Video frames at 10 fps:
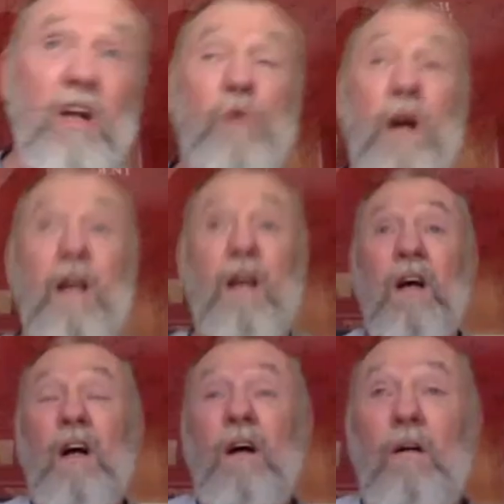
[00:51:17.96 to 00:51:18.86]
Ron,
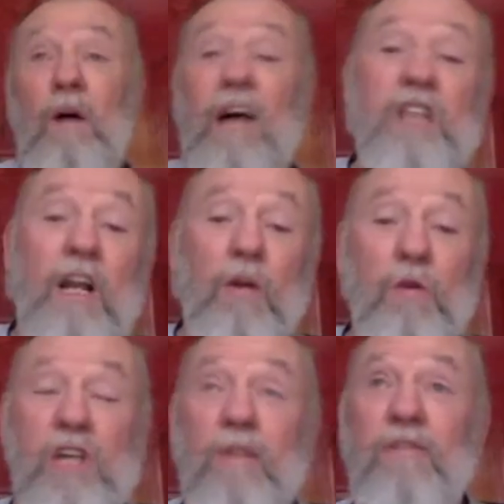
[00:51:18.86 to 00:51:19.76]
I still do the
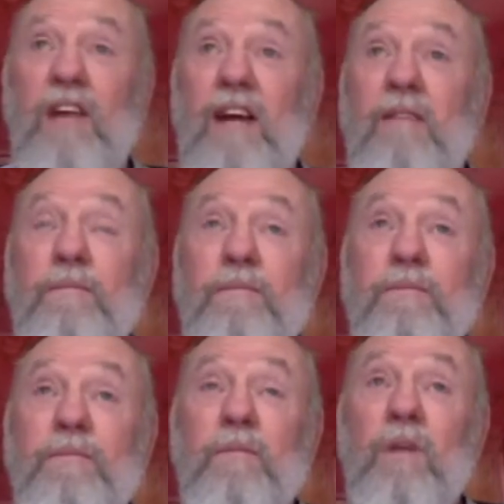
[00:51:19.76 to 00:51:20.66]
same thing.
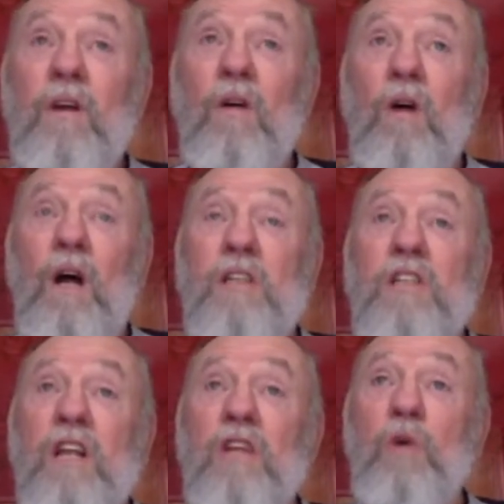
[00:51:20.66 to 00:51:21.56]
Mm-hmm. You know, I
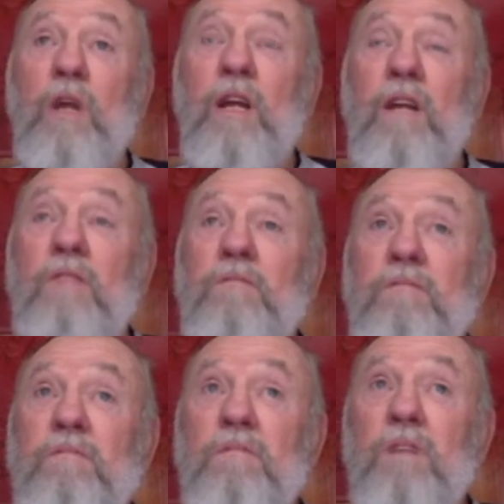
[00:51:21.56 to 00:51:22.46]
still do it in
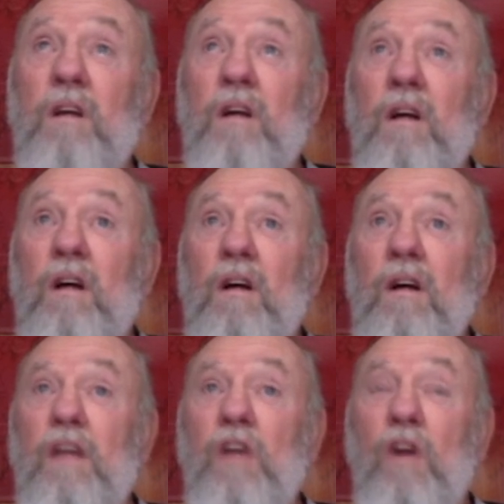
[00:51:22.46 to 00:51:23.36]

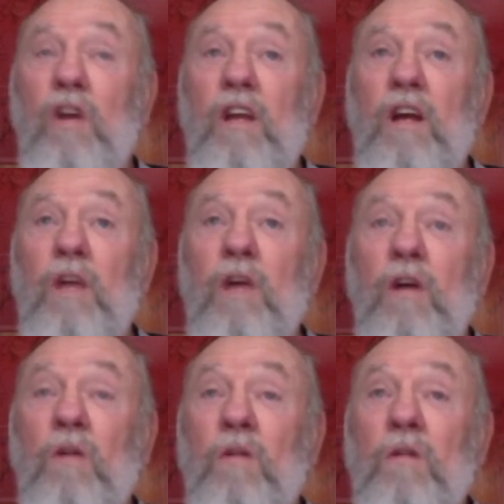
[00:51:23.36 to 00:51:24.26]
Tondi now, you
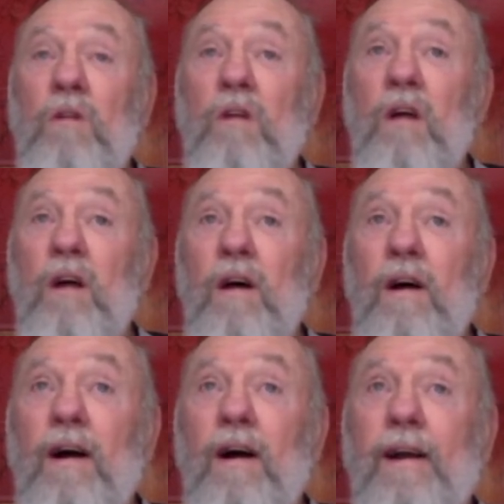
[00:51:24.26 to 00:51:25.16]
know.
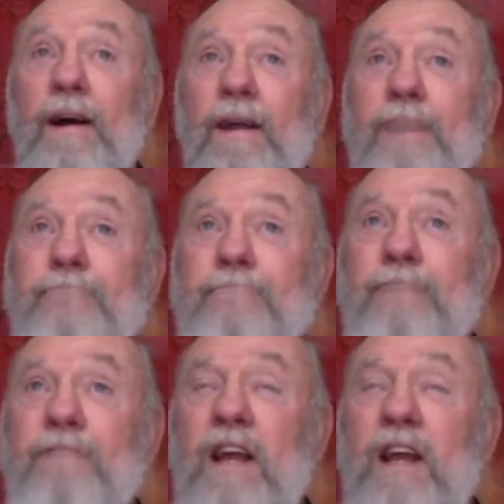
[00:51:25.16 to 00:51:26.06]
Yeah. And
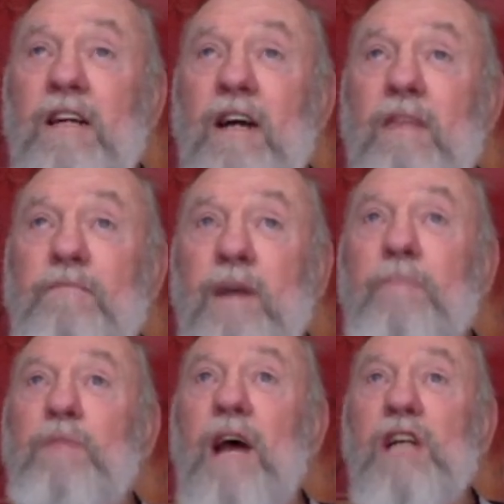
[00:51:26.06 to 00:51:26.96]
they're very
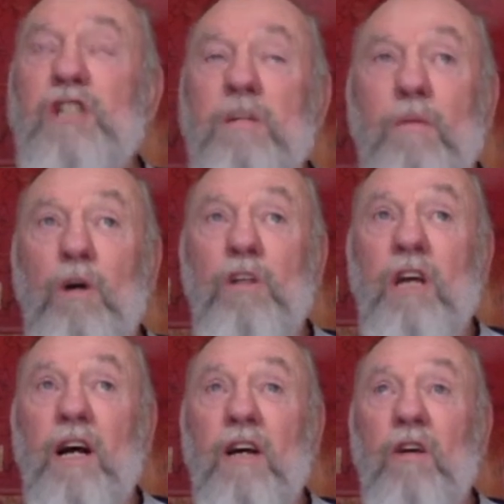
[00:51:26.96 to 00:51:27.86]
impressionable boys
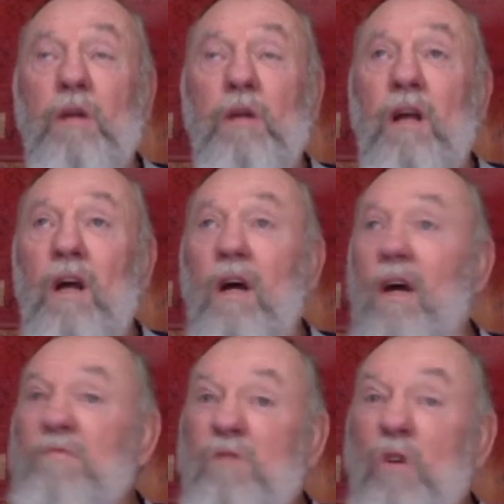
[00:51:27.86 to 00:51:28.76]
they are, you know, but
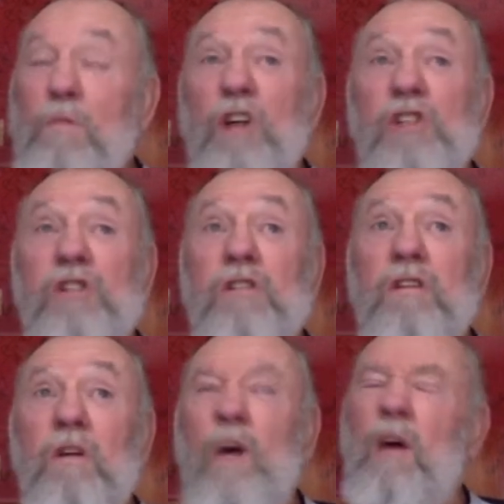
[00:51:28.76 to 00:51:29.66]
good boys,
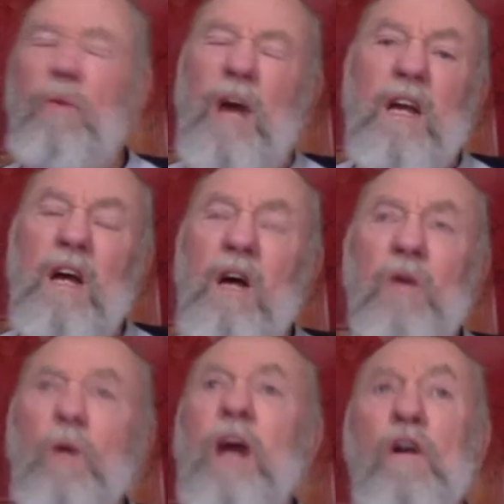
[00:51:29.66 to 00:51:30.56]
you know,
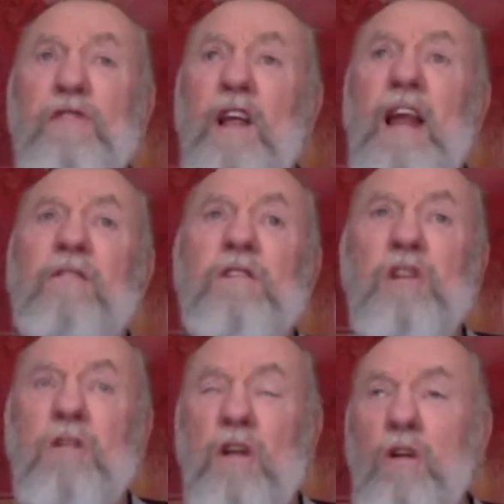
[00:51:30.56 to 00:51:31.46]
way off the levels
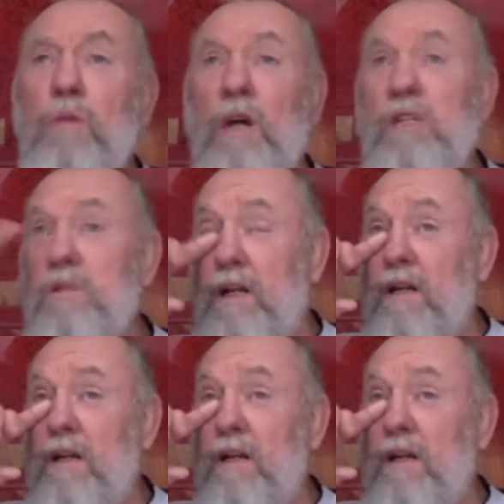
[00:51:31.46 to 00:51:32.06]
of you boys, but